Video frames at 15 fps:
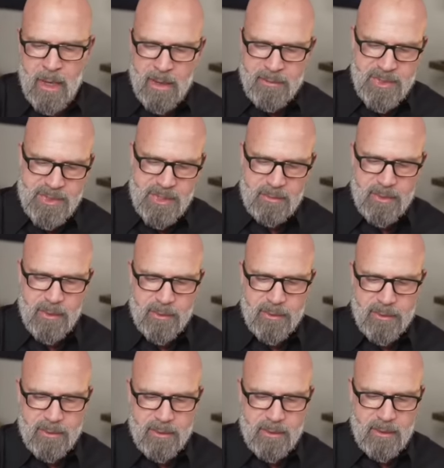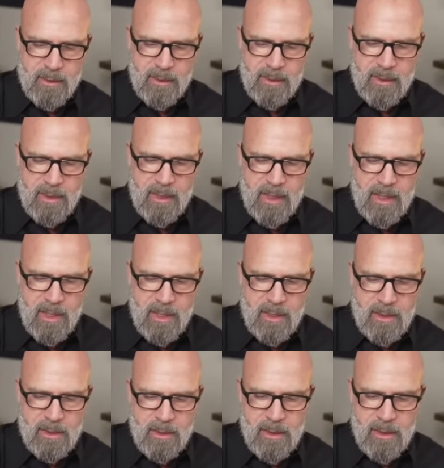I've seen both.
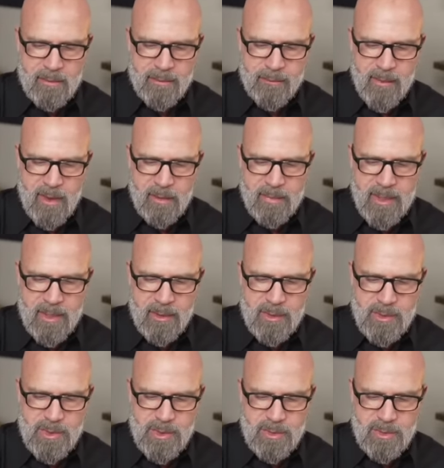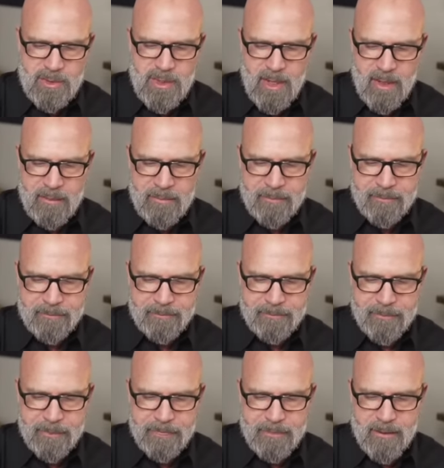And a far better use of your time,
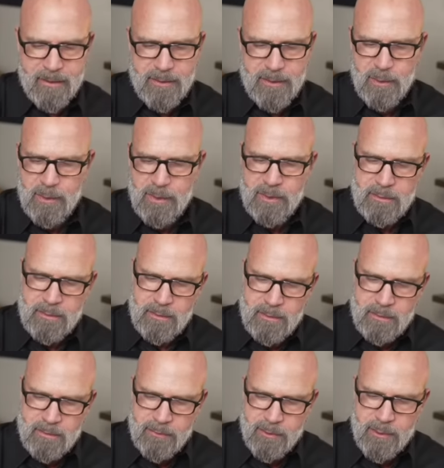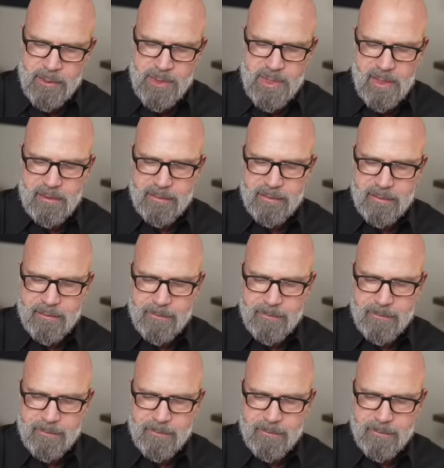do it for yourself.